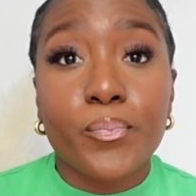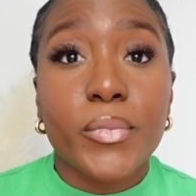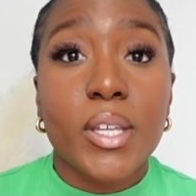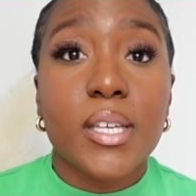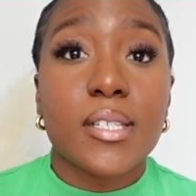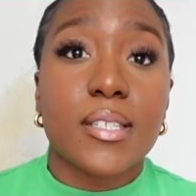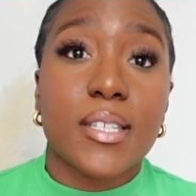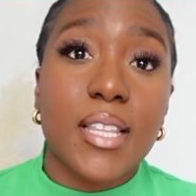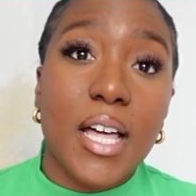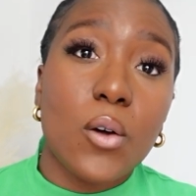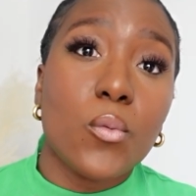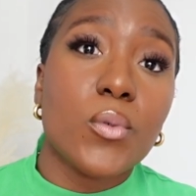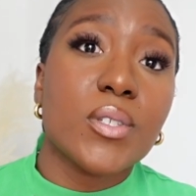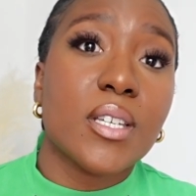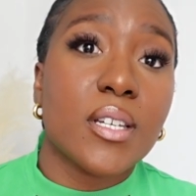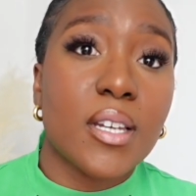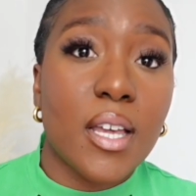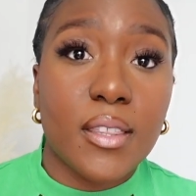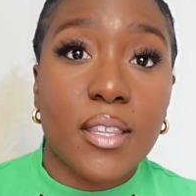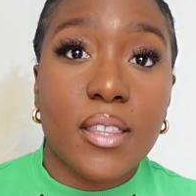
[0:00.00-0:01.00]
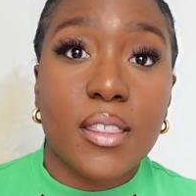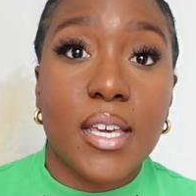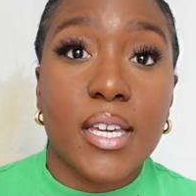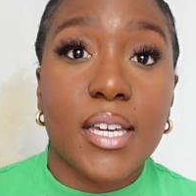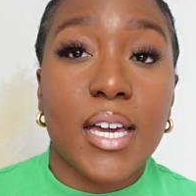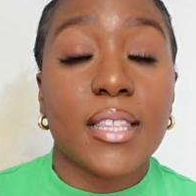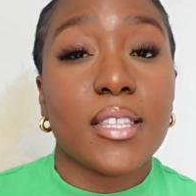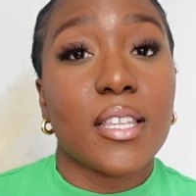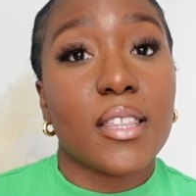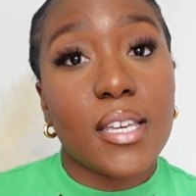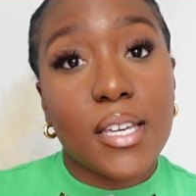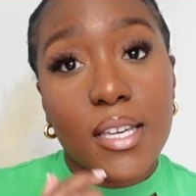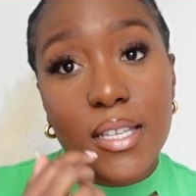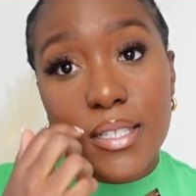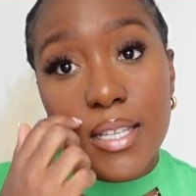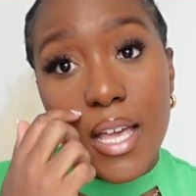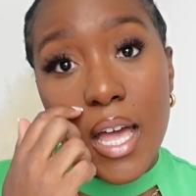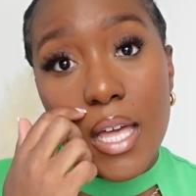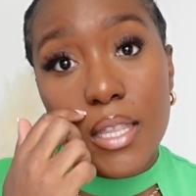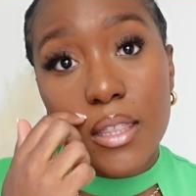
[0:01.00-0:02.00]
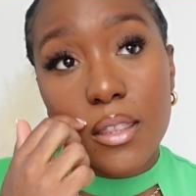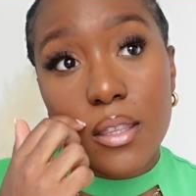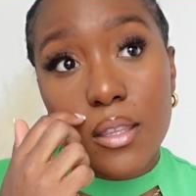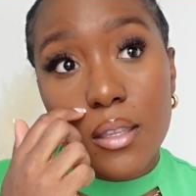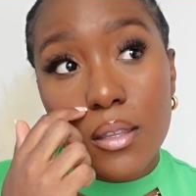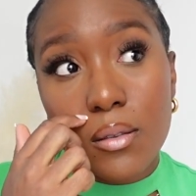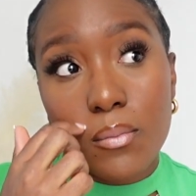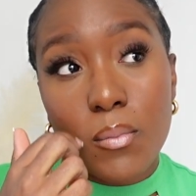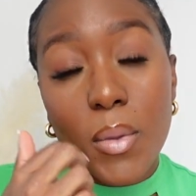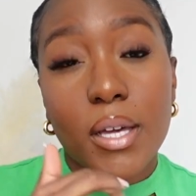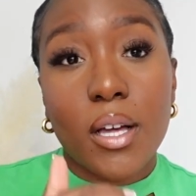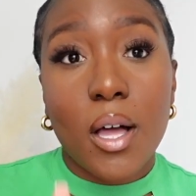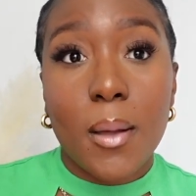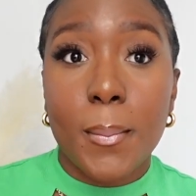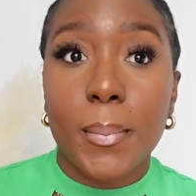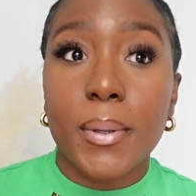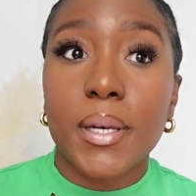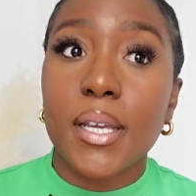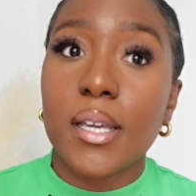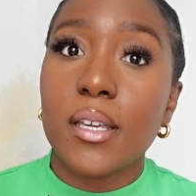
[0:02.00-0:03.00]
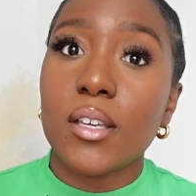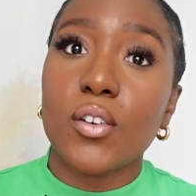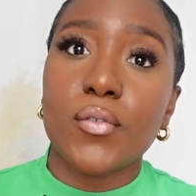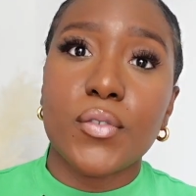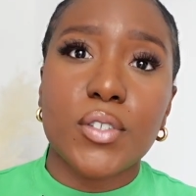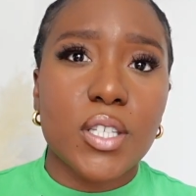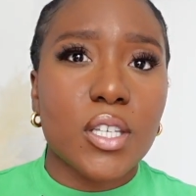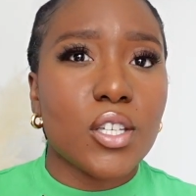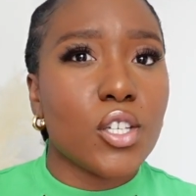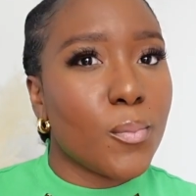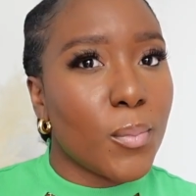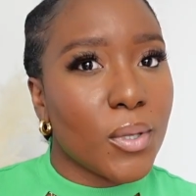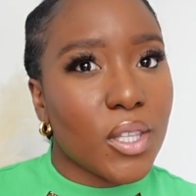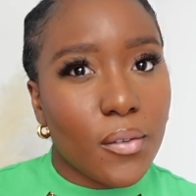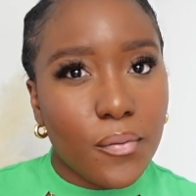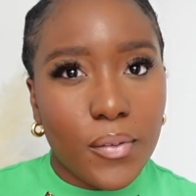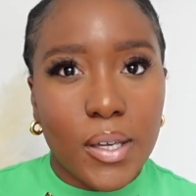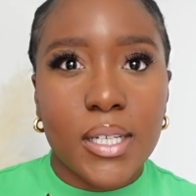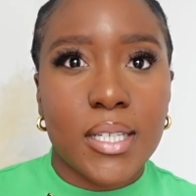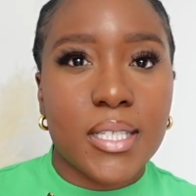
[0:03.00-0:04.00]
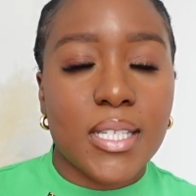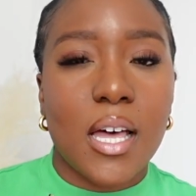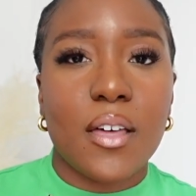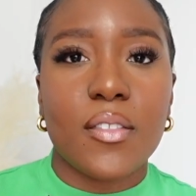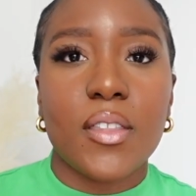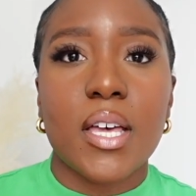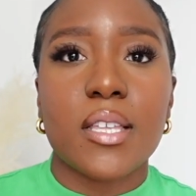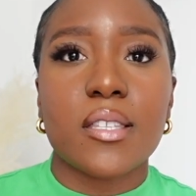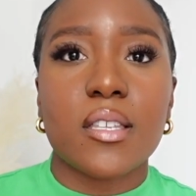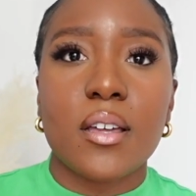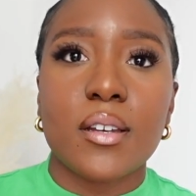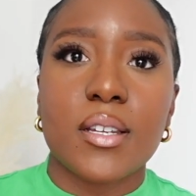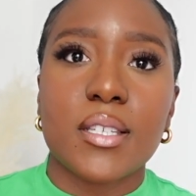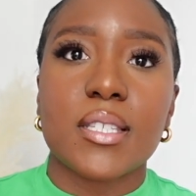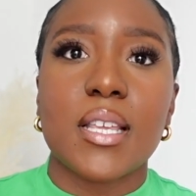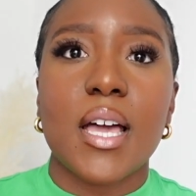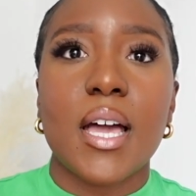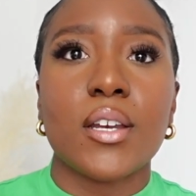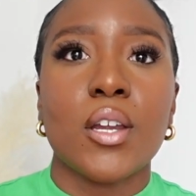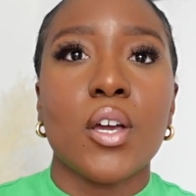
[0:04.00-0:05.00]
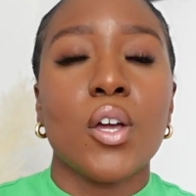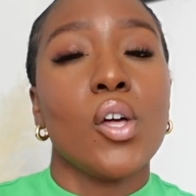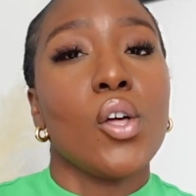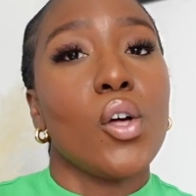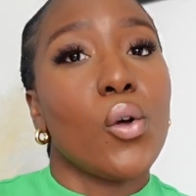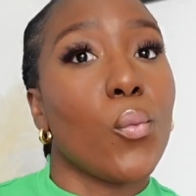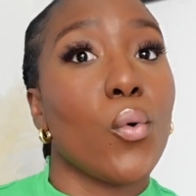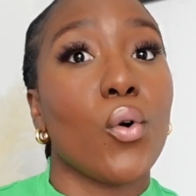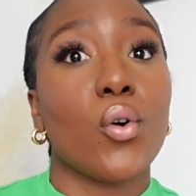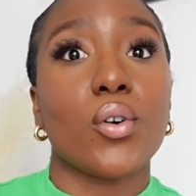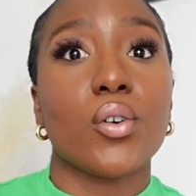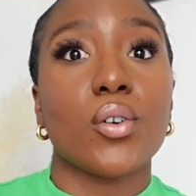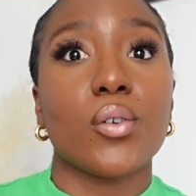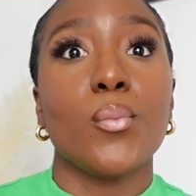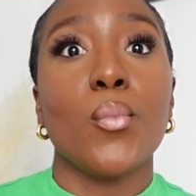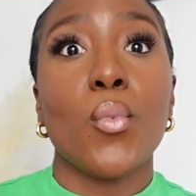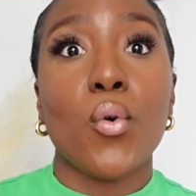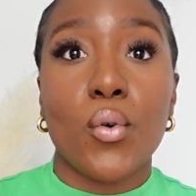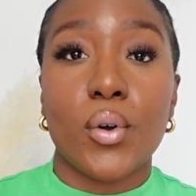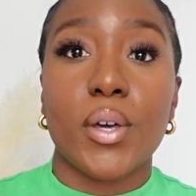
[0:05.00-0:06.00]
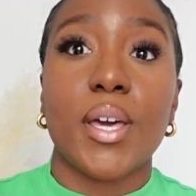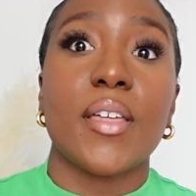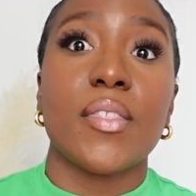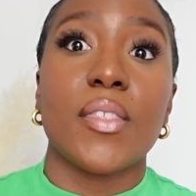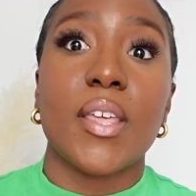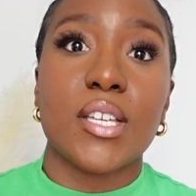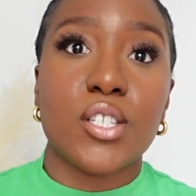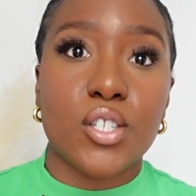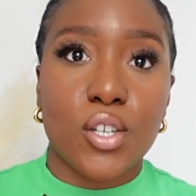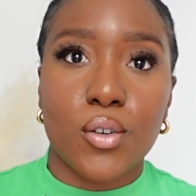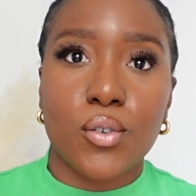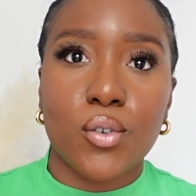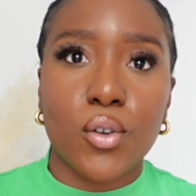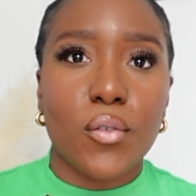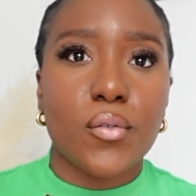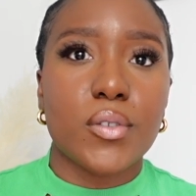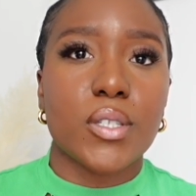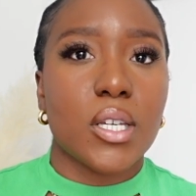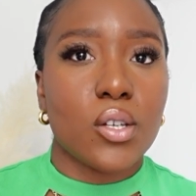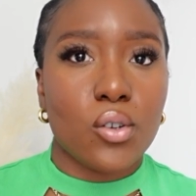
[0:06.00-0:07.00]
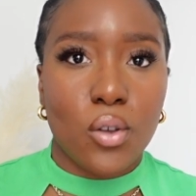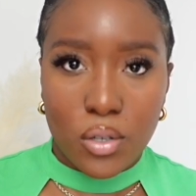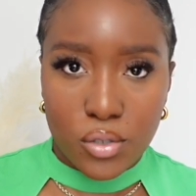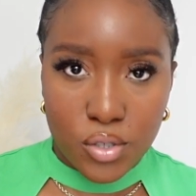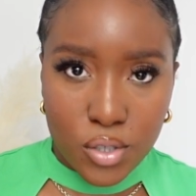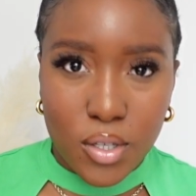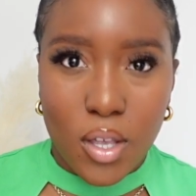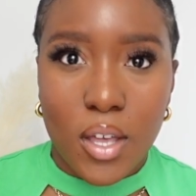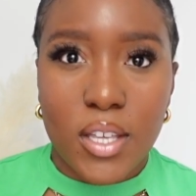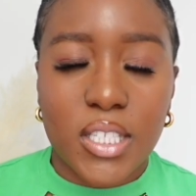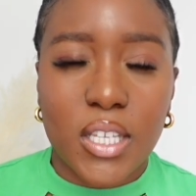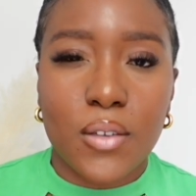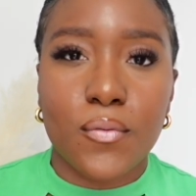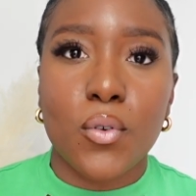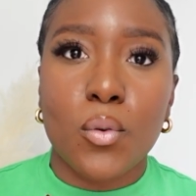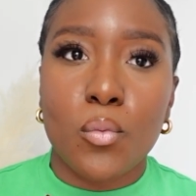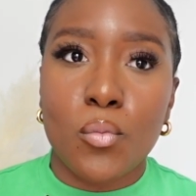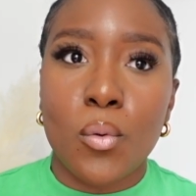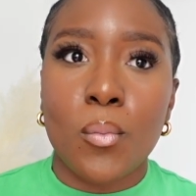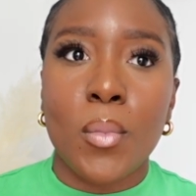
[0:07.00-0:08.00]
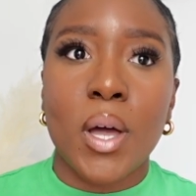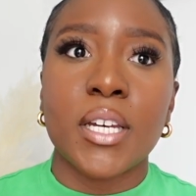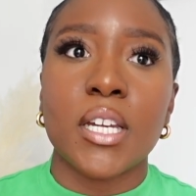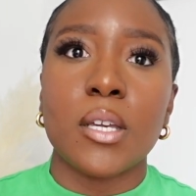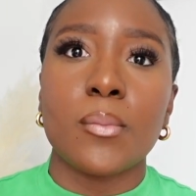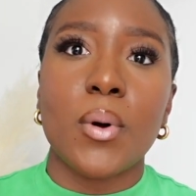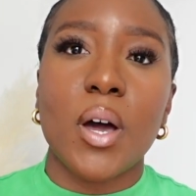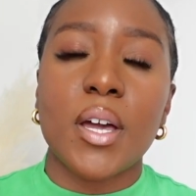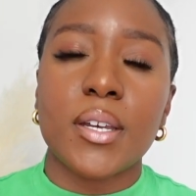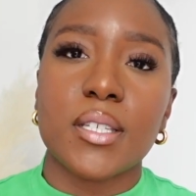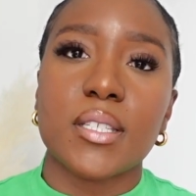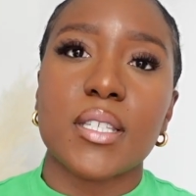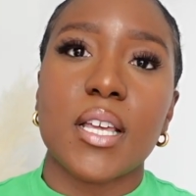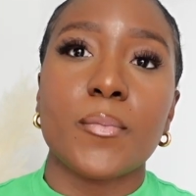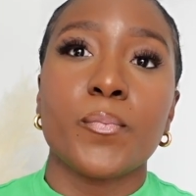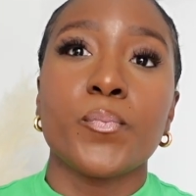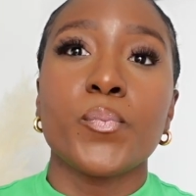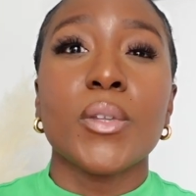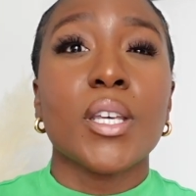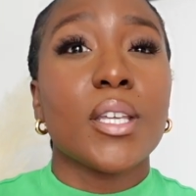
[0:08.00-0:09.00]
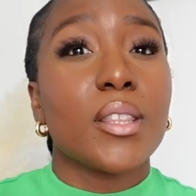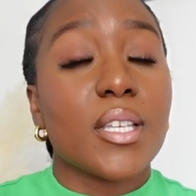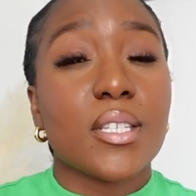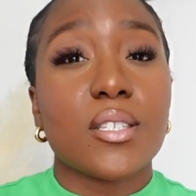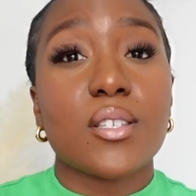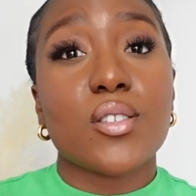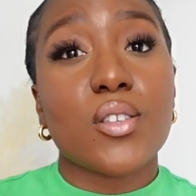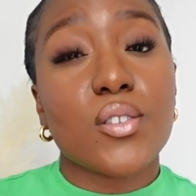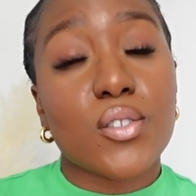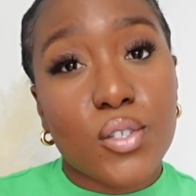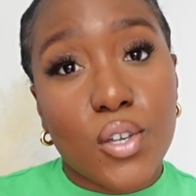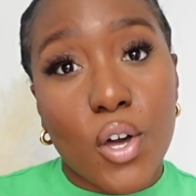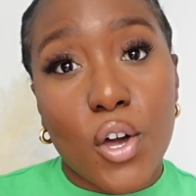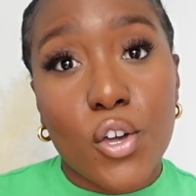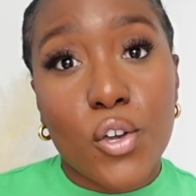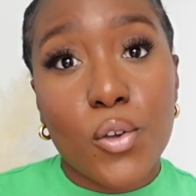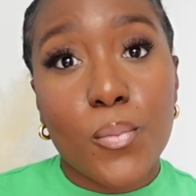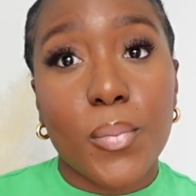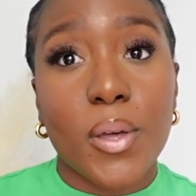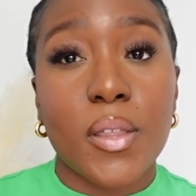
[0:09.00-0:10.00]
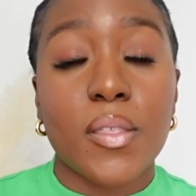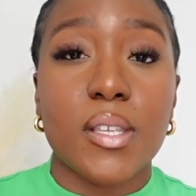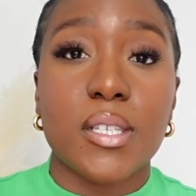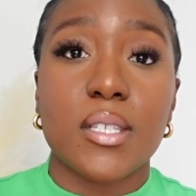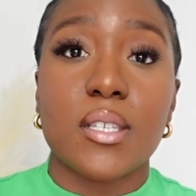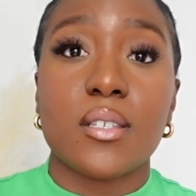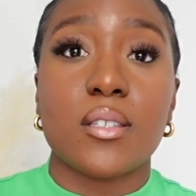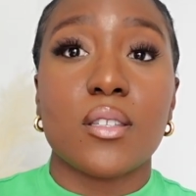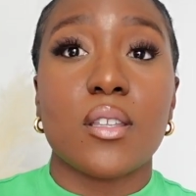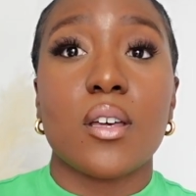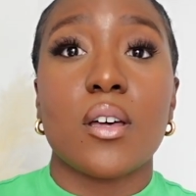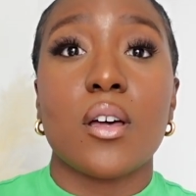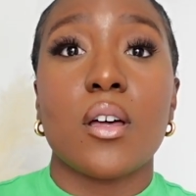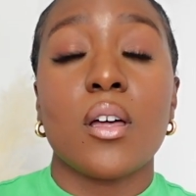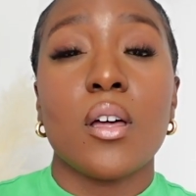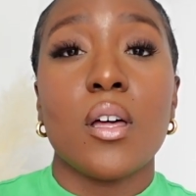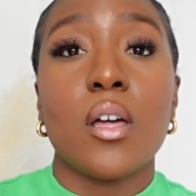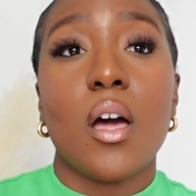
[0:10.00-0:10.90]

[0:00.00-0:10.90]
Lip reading: So that was another thing. And the thing is, at my company, obviously you put the feelers out there to understand what more can they do, not just asking for more money, but understand this is a scope and this is the